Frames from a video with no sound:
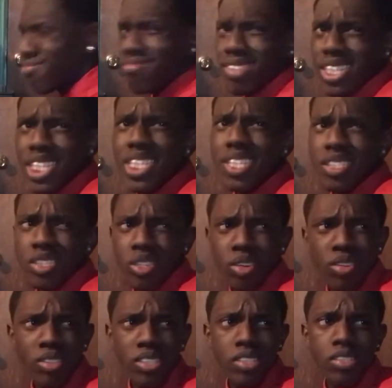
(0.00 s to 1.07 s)
Clean the
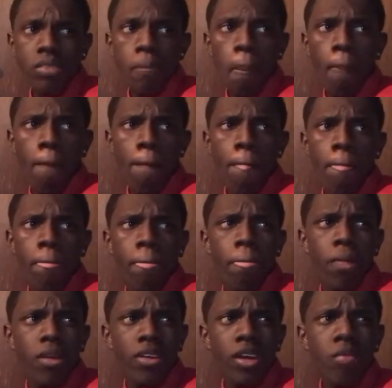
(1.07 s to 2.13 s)
toilets?
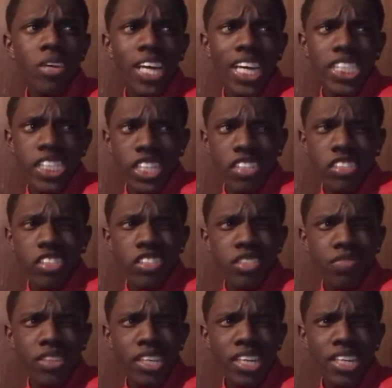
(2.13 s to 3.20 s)
Don't we got janitors for
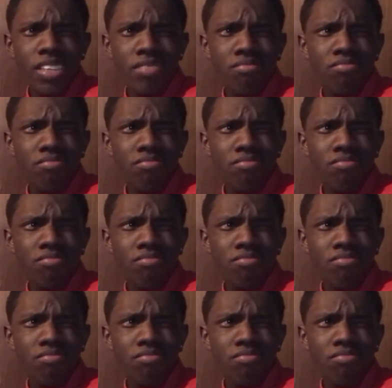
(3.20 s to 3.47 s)
that?